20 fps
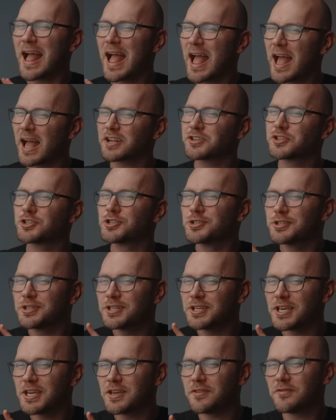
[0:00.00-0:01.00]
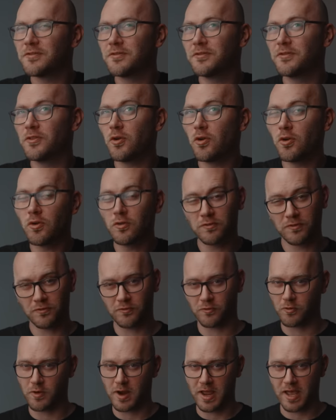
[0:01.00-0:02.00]
actually full
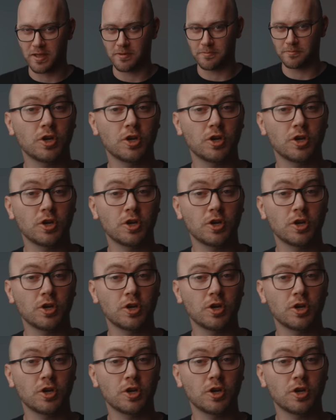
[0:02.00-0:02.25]
frame.